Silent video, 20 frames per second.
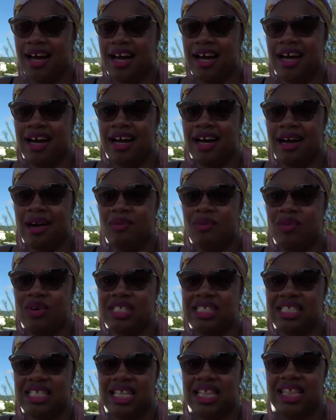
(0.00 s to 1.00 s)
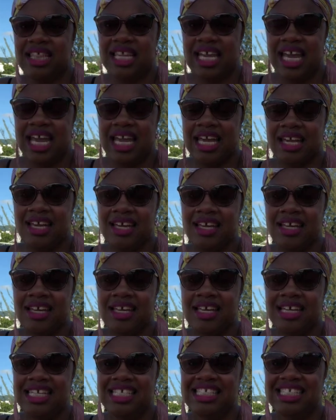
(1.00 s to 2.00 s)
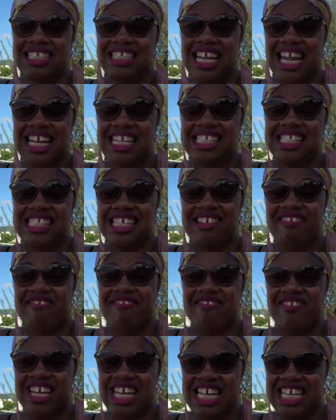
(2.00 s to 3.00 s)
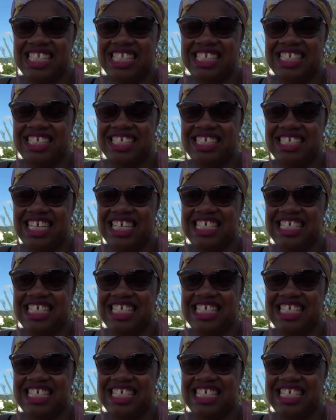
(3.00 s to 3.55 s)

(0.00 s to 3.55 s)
I want to thank JC Fit,